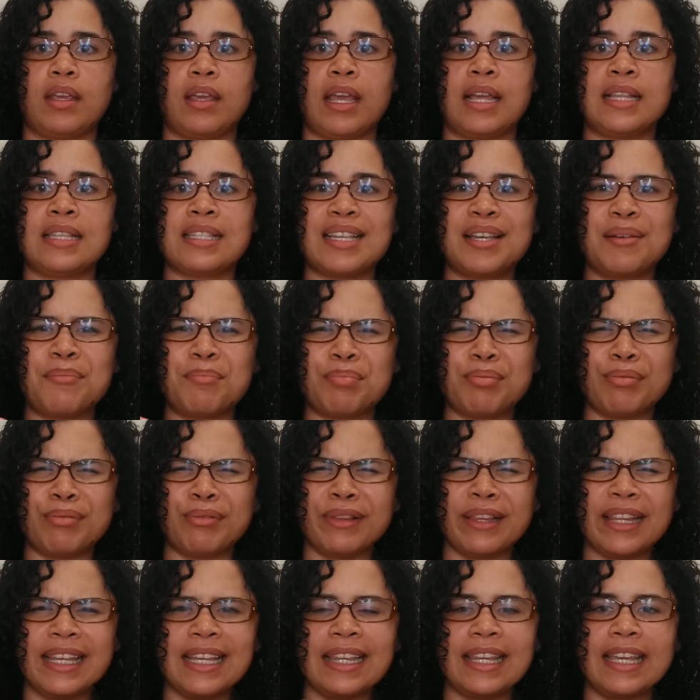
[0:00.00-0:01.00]
It's
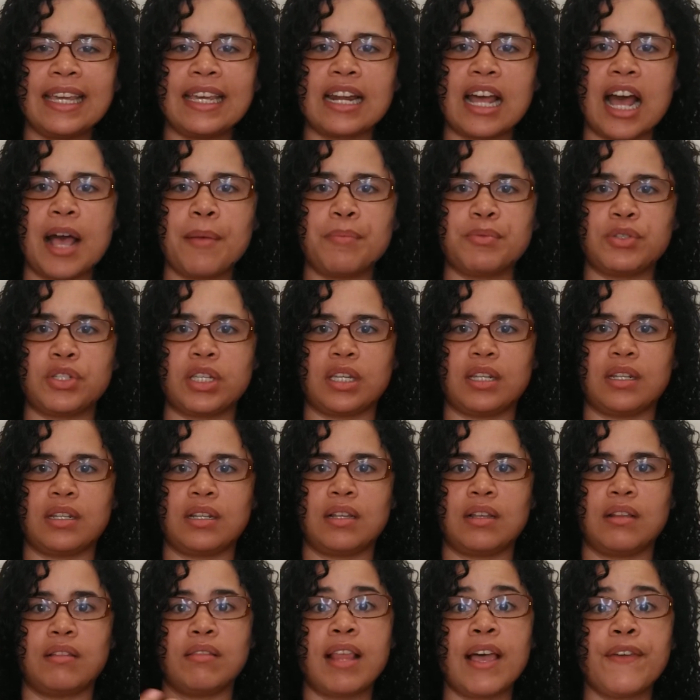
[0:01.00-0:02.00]
completely an option
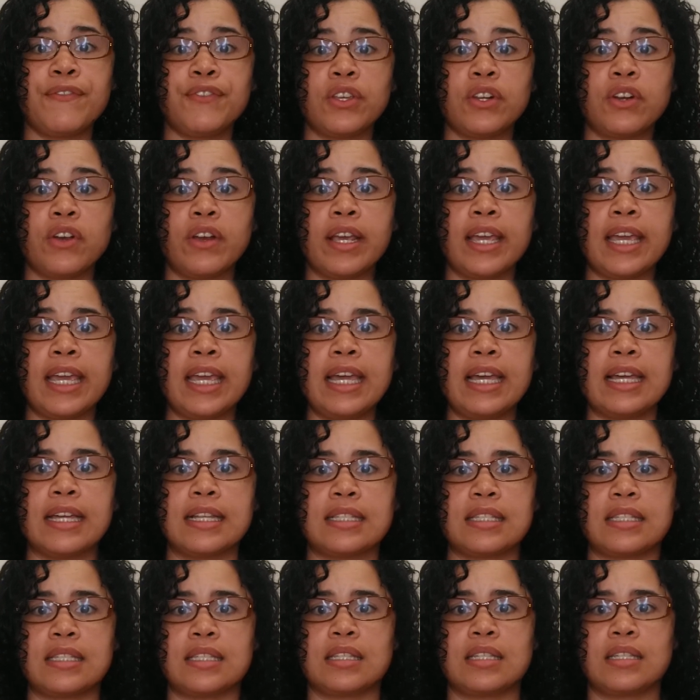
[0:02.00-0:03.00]
left in our
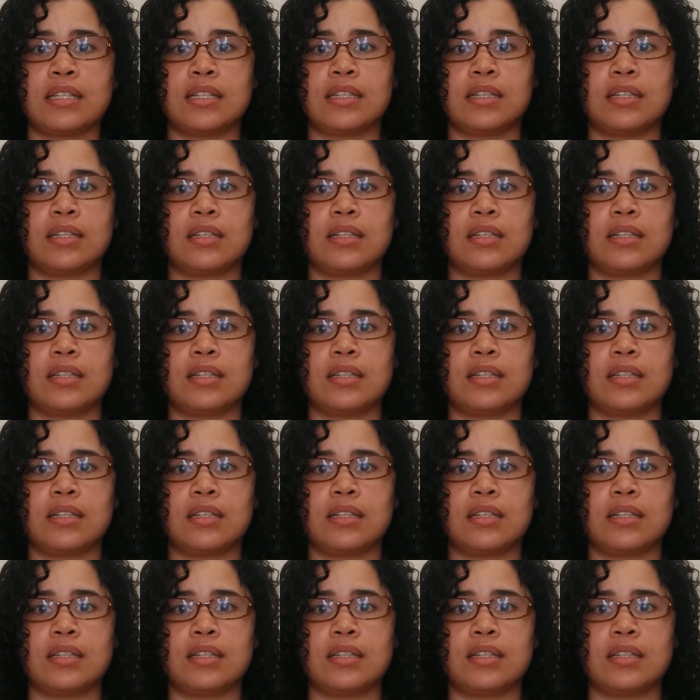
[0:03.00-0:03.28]
hands.